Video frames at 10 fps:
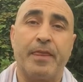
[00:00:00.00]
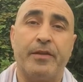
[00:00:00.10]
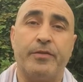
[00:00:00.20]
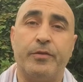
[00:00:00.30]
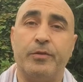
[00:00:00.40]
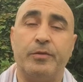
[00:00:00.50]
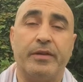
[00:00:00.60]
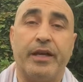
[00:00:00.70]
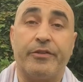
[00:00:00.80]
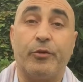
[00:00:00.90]
through
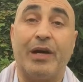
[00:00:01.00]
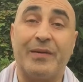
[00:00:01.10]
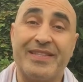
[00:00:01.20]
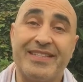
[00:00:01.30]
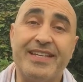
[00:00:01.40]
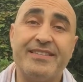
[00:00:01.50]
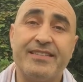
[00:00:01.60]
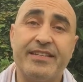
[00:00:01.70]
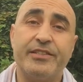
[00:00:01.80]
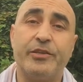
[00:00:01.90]
our
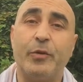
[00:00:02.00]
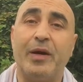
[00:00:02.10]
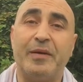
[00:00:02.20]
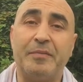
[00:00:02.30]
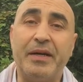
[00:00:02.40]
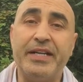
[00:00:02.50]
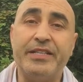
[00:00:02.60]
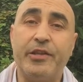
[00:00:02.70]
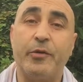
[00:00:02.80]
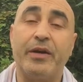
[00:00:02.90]
senses, through our mind,
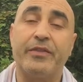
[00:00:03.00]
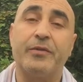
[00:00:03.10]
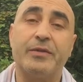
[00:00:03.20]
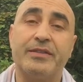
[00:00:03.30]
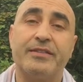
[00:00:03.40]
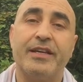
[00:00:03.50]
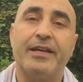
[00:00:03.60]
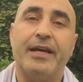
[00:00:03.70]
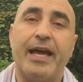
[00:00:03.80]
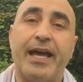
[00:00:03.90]
through our thoughts,
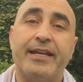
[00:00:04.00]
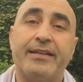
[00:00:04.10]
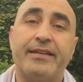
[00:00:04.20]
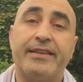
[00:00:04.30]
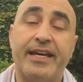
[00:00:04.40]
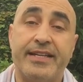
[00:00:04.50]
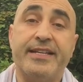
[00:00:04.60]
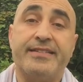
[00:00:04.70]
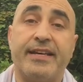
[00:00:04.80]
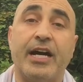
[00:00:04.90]
and that
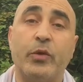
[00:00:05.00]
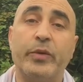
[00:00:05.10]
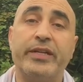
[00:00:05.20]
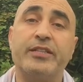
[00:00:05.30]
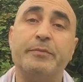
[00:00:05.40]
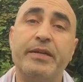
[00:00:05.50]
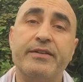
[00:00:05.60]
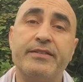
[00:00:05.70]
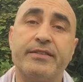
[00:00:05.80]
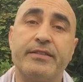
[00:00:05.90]
is how we
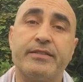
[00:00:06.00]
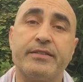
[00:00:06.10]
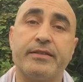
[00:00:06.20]
experience it.